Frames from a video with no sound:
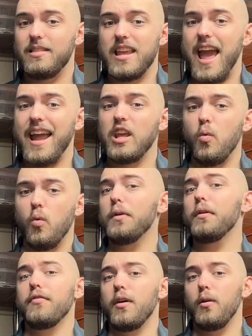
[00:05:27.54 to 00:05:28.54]
any one
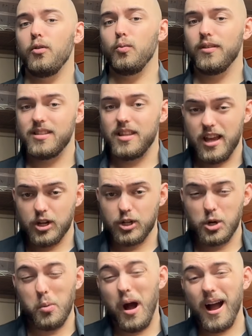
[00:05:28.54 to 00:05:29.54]
of those was the
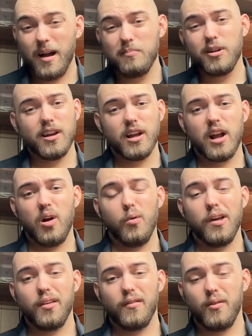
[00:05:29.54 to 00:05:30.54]
issue. I'm going to go
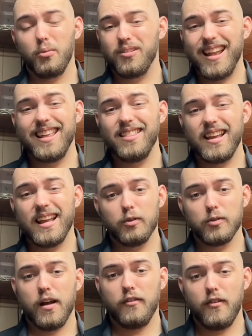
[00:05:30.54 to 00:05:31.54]
with, if it was anything, it was
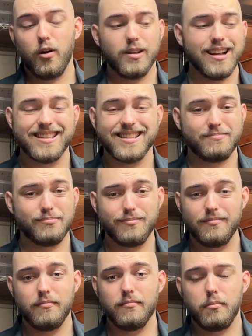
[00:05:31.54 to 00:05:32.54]
my phone, because
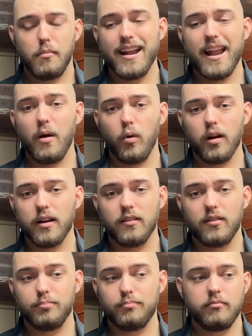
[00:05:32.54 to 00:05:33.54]
my network
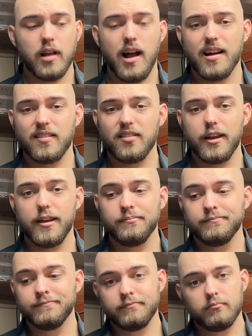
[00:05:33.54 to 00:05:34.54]
is honestly
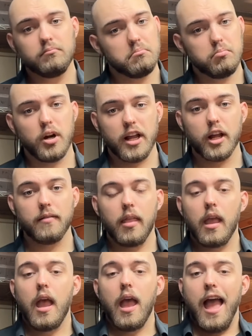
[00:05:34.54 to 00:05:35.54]
pretty good.
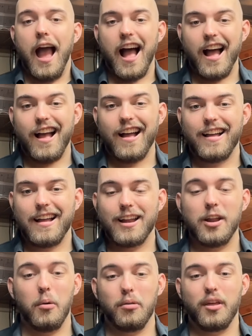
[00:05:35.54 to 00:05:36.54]
I
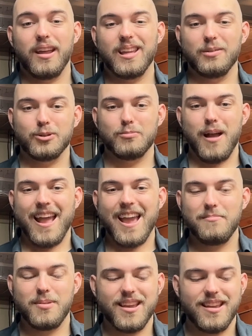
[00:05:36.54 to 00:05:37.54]
don't think it was my
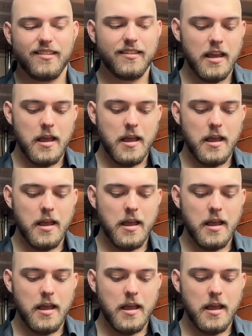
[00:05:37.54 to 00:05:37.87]
APs,